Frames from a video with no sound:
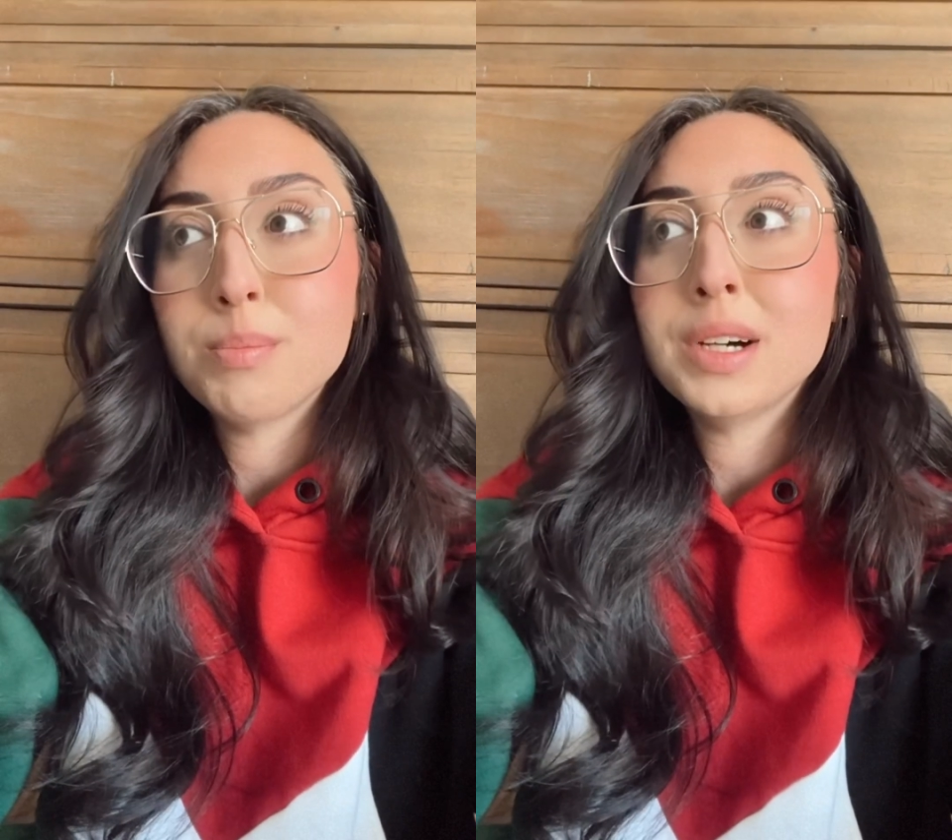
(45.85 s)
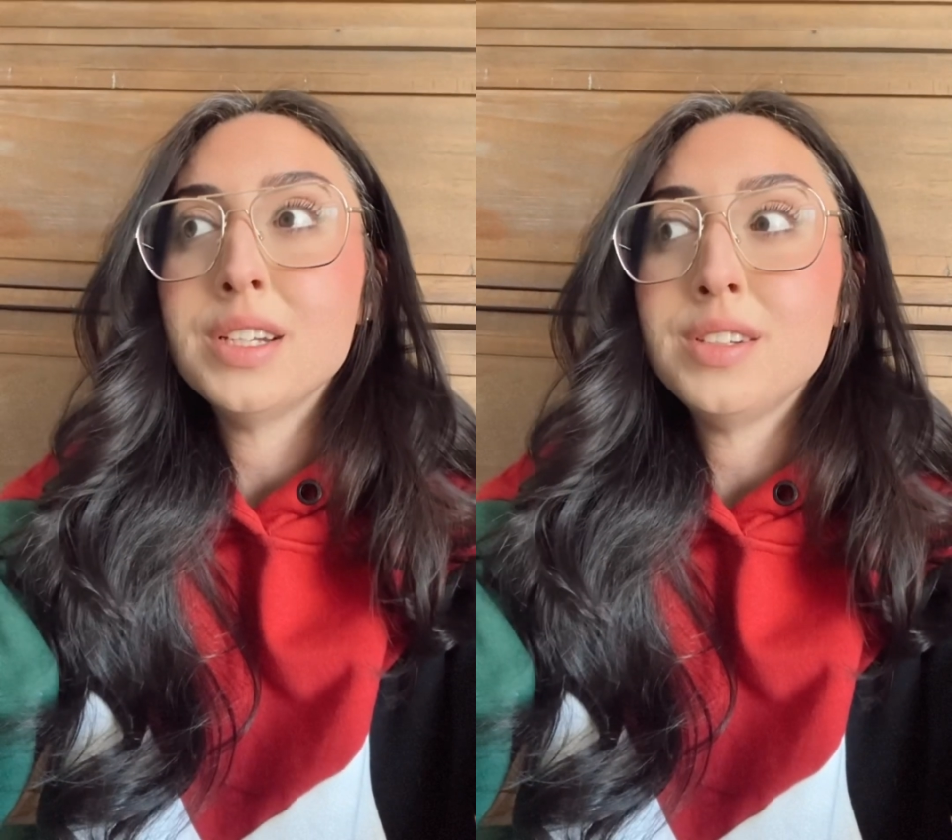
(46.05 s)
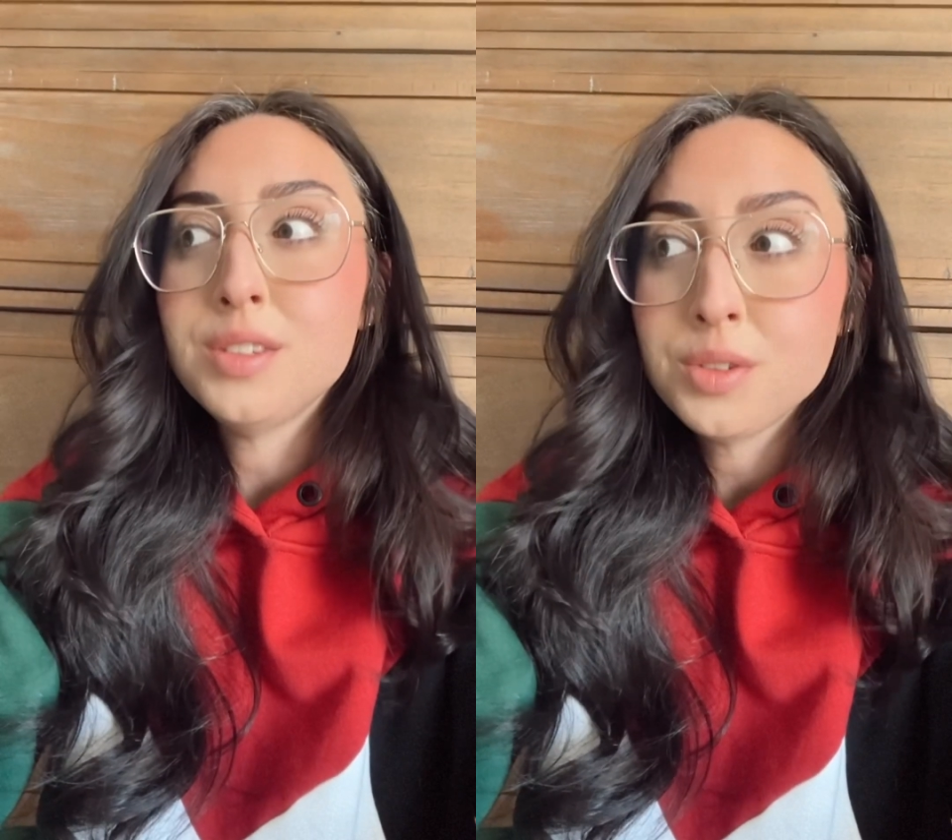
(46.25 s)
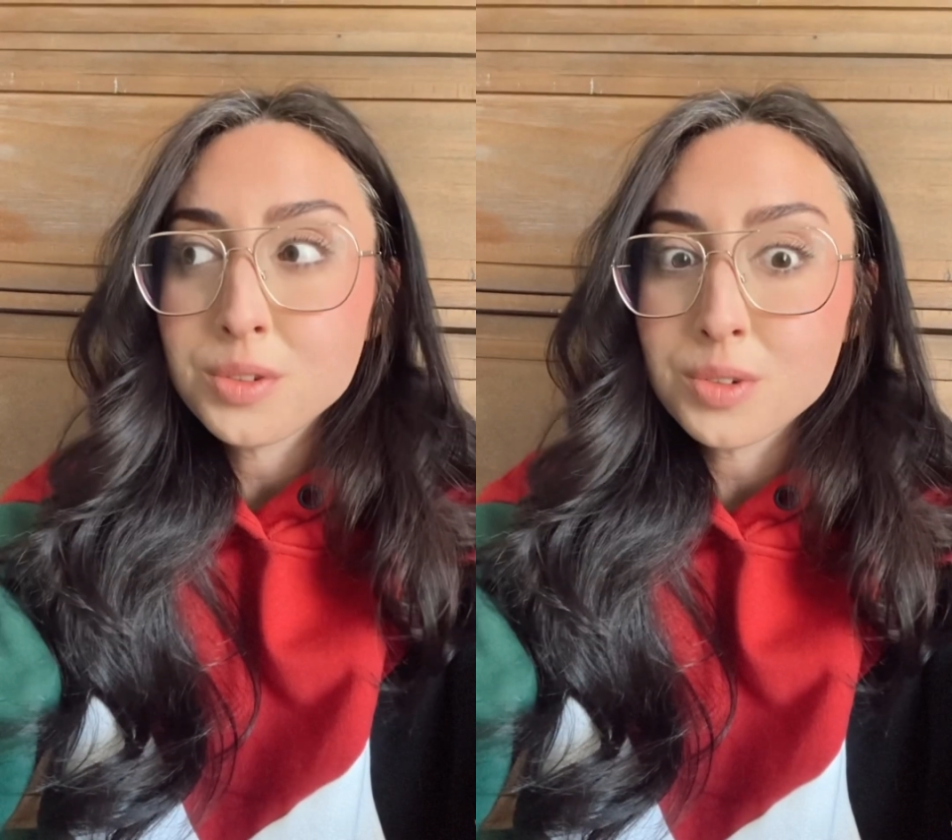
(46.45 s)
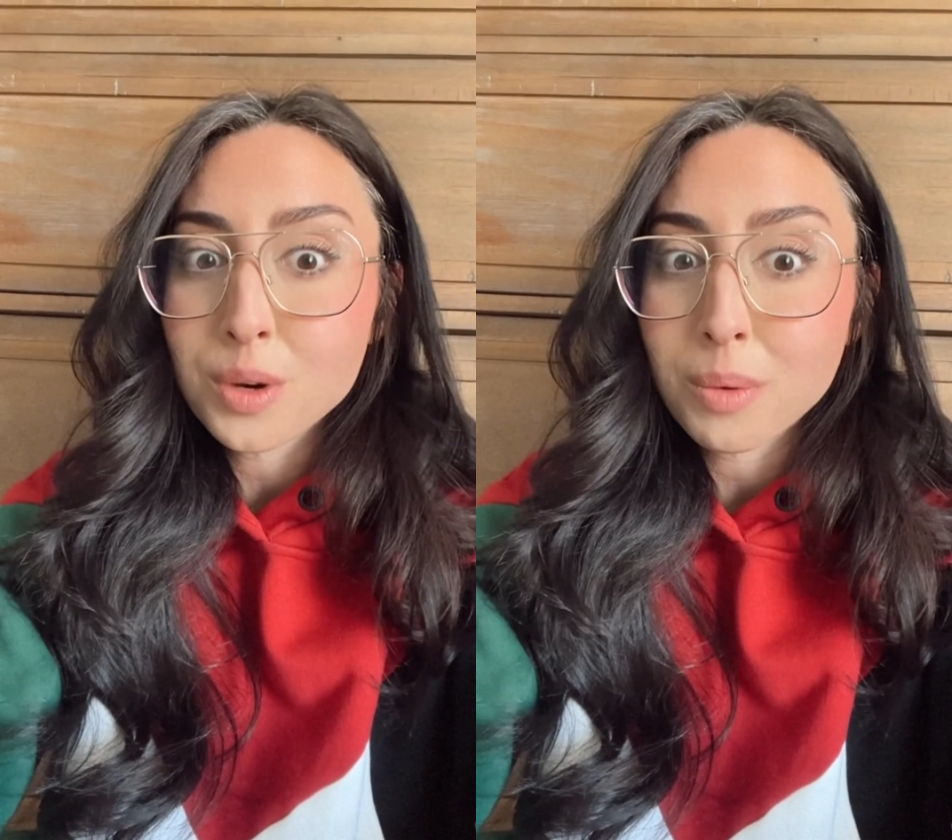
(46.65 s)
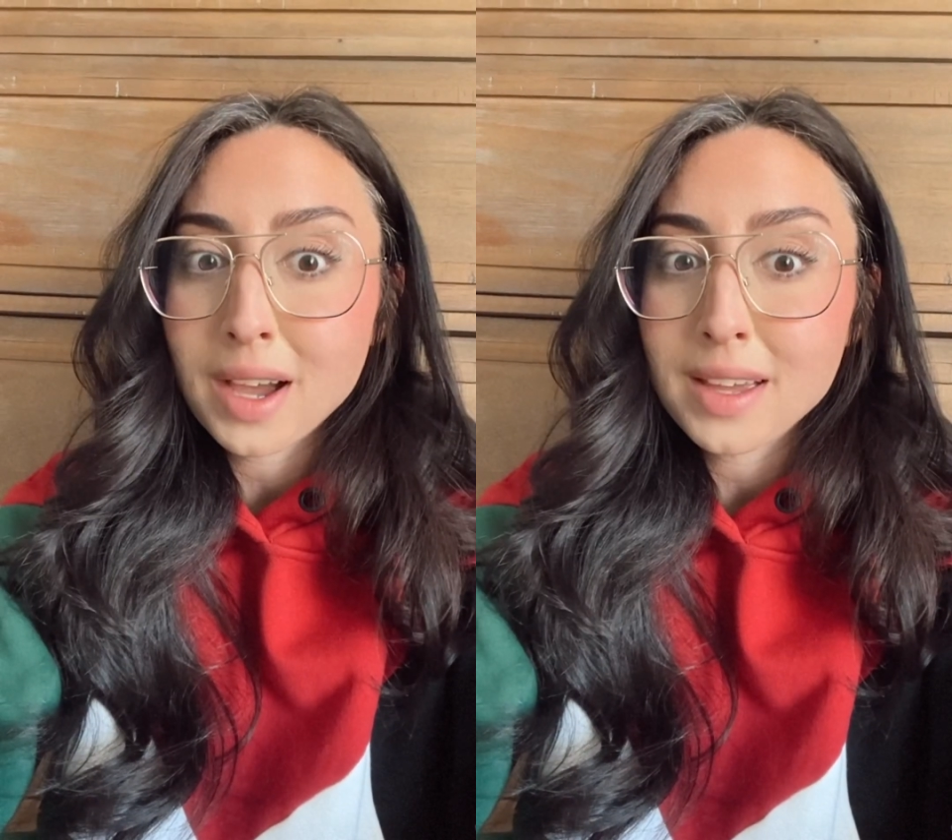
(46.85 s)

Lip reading: But do you know why?